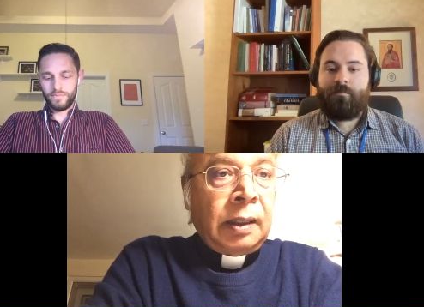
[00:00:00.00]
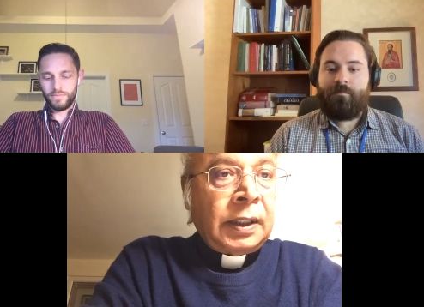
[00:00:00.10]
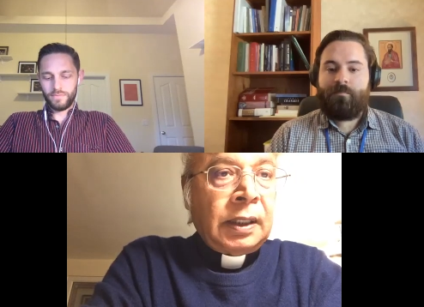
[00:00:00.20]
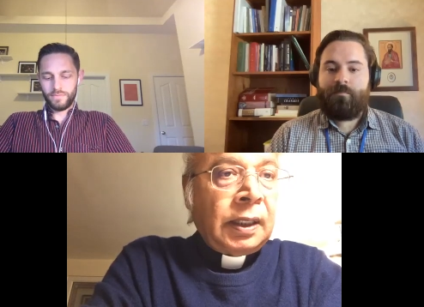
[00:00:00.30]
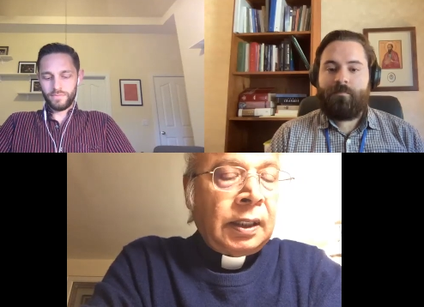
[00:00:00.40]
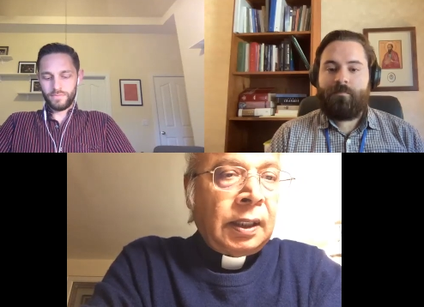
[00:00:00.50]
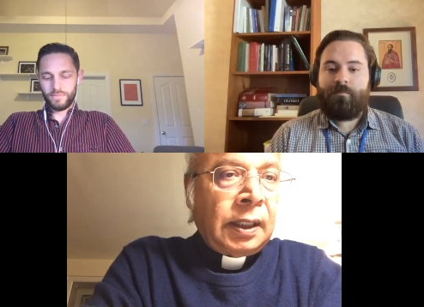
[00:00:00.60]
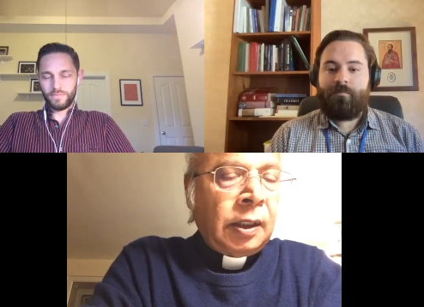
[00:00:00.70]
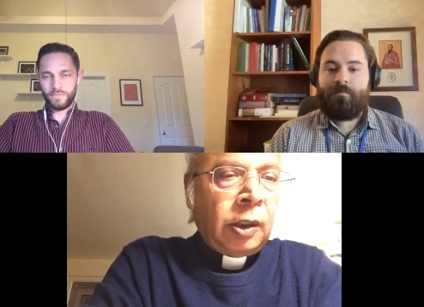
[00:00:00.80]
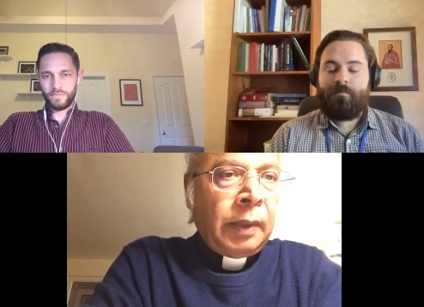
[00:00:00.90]
Speaker 1: I mean, I,
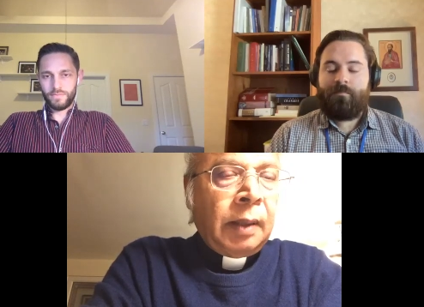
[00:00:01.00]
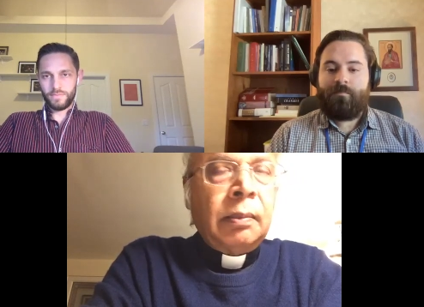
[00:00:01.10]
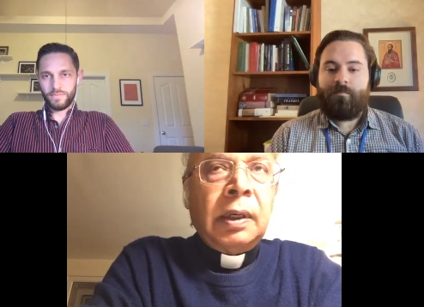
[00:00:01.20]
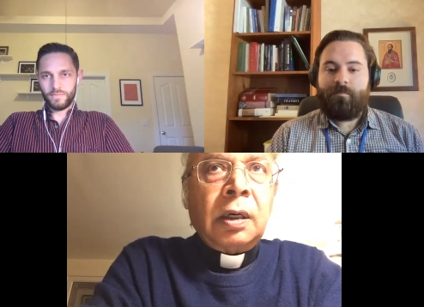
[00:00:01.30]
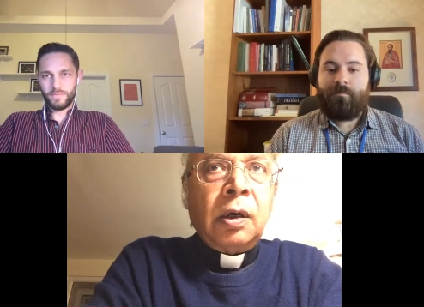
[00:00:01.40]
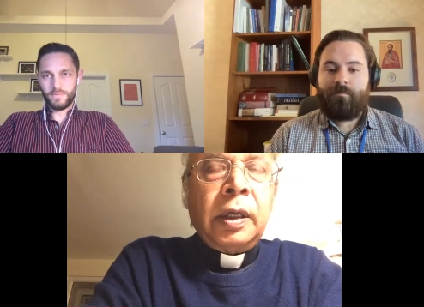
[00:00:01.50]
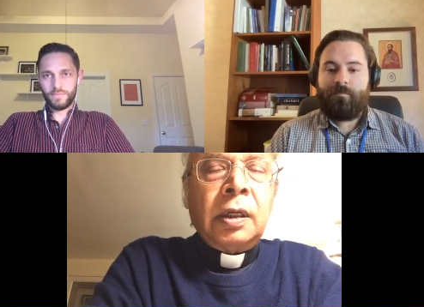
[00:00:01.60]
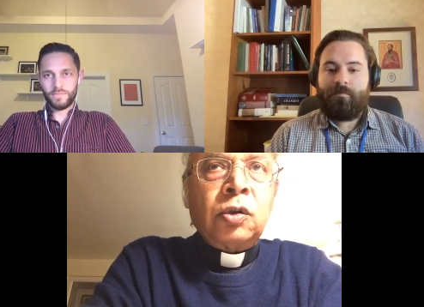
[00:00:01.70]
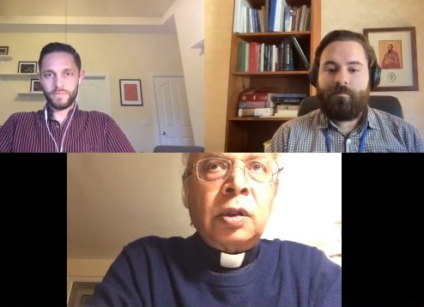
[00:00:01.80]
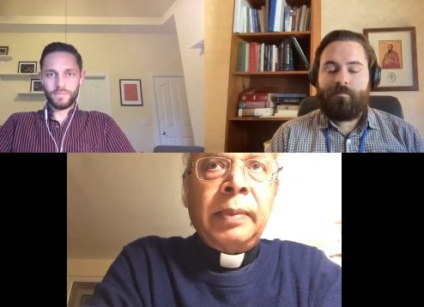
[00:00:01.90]
I remember
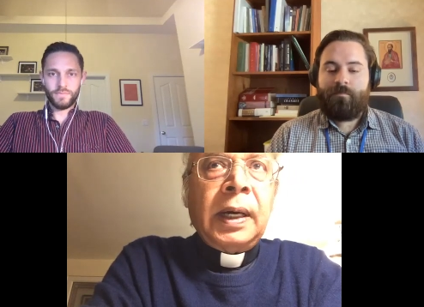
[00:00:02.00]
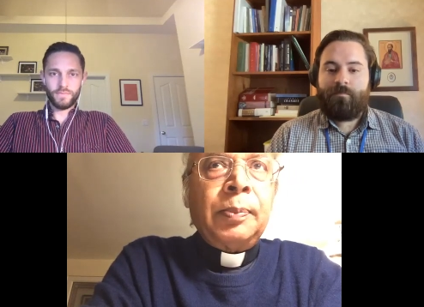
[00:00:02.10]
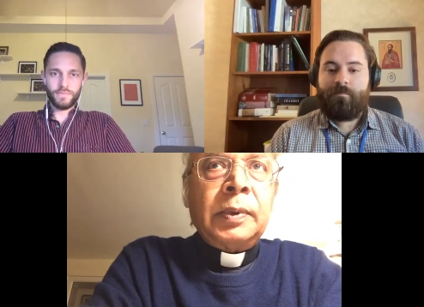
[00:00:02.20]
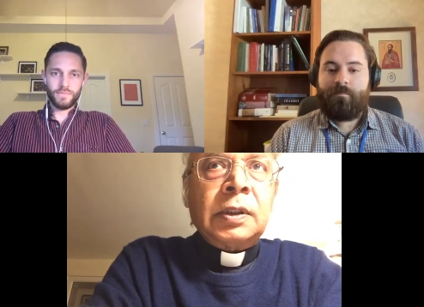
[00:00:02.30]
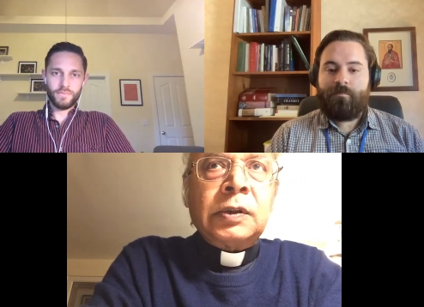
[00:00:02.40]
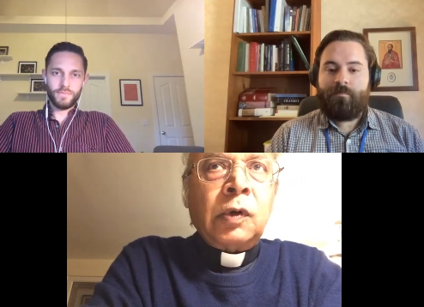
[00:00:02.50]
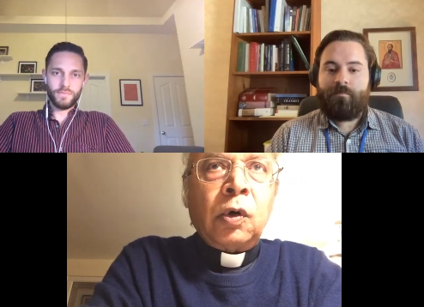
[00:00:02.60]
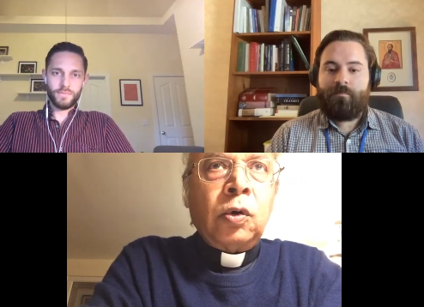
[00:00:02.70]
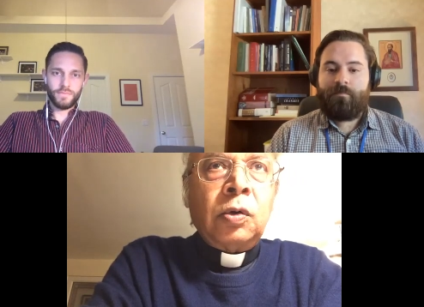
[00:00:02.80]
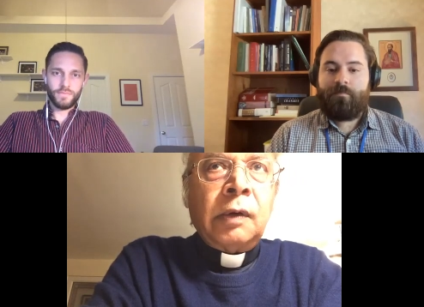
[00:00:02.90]
going to the Baptists for
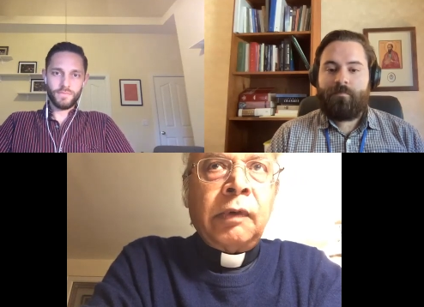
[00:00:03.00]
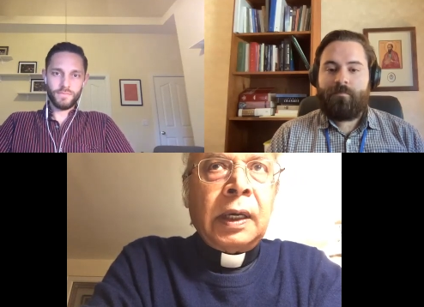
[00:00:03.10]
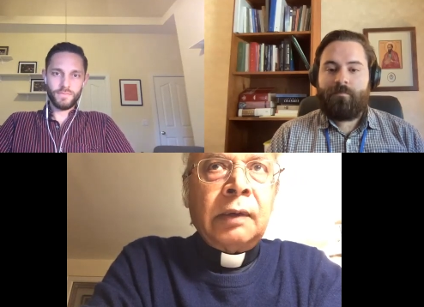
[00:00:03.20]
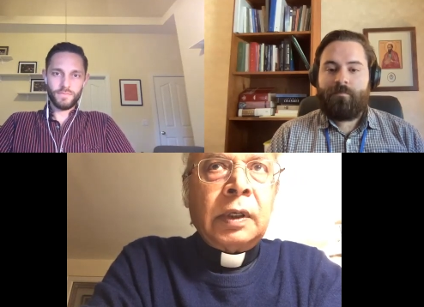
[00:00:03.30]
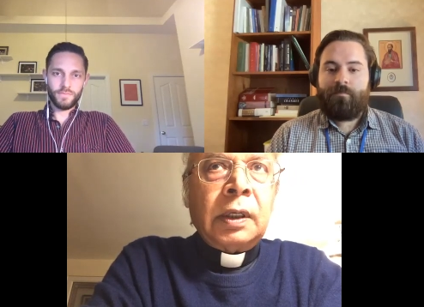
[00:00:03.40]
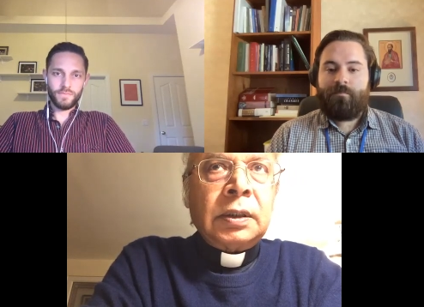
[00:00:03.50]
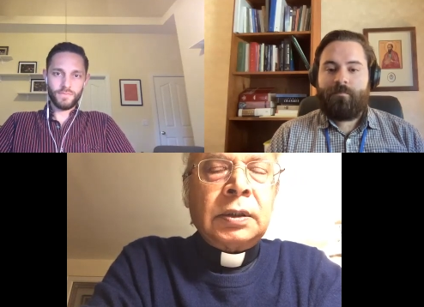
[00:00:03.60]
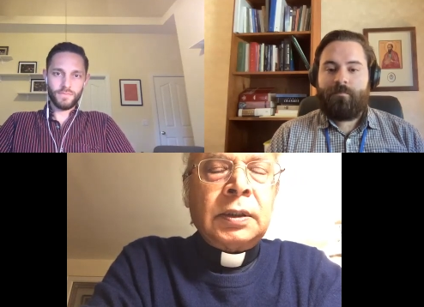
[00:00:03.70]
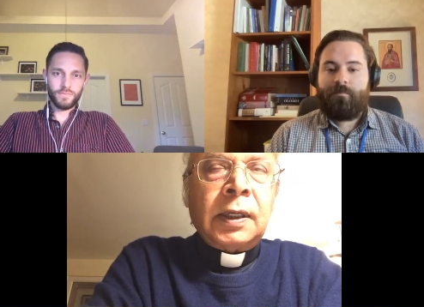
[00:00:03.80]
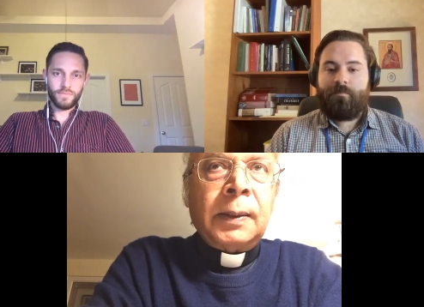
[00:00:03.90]
good
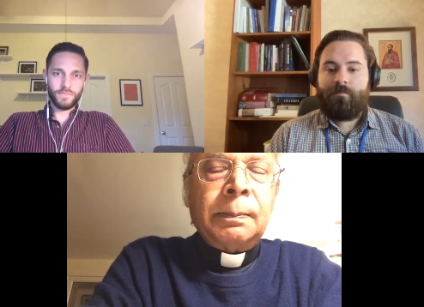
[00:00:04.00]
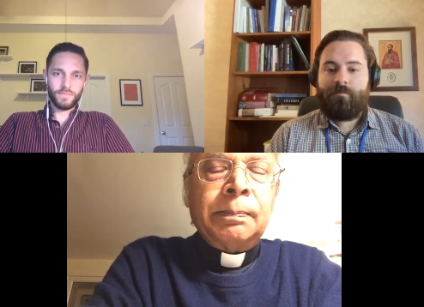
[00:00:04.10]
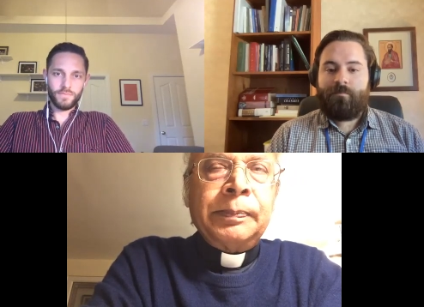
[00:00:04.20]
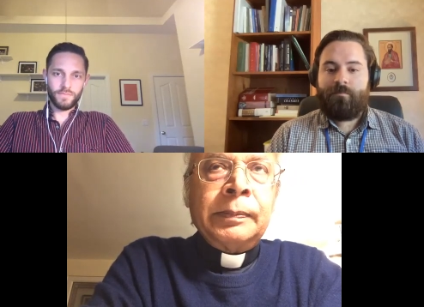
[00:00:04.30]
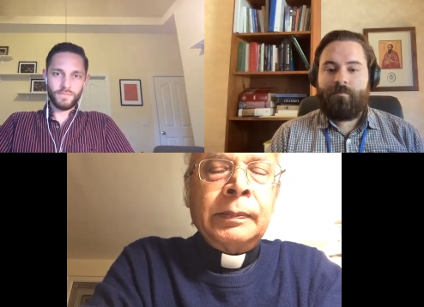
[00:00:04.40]
revivalist um,